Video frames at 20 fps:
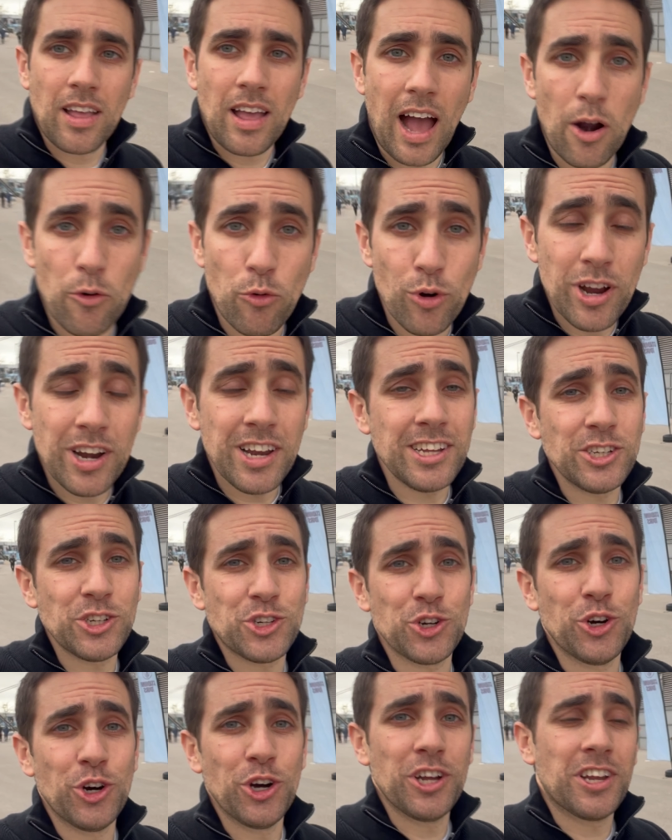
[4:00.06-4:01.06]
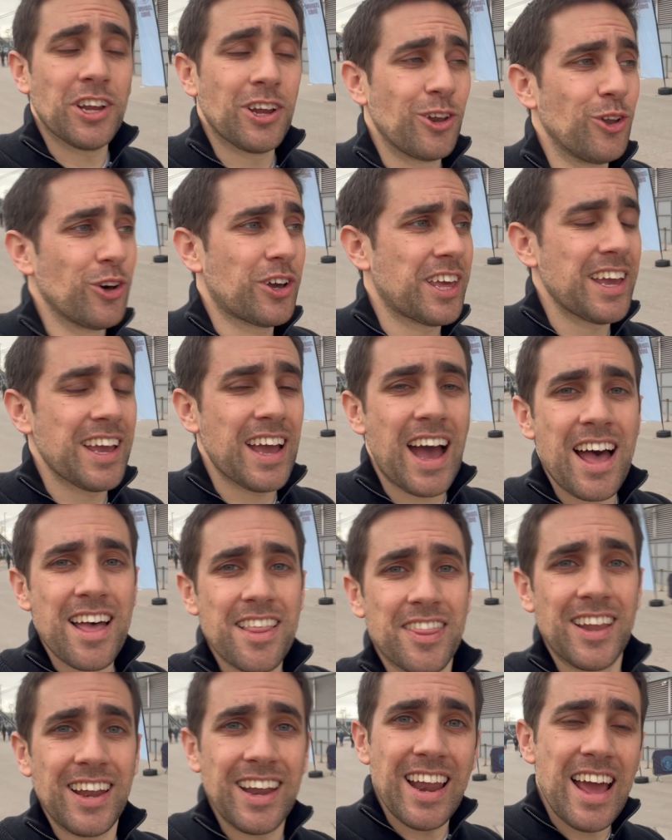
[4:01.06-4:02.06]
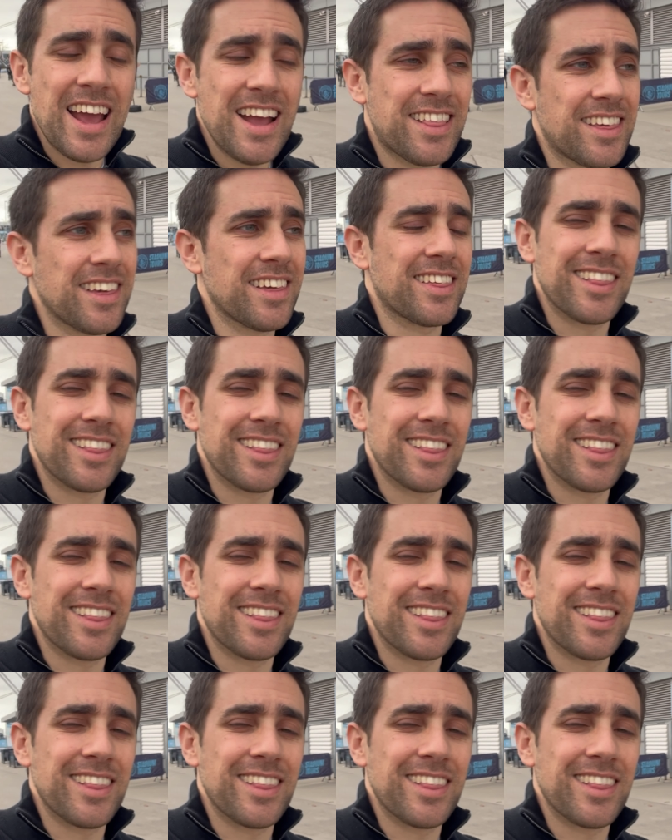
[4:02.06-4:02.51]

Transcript: I really enjoyed looking at the latest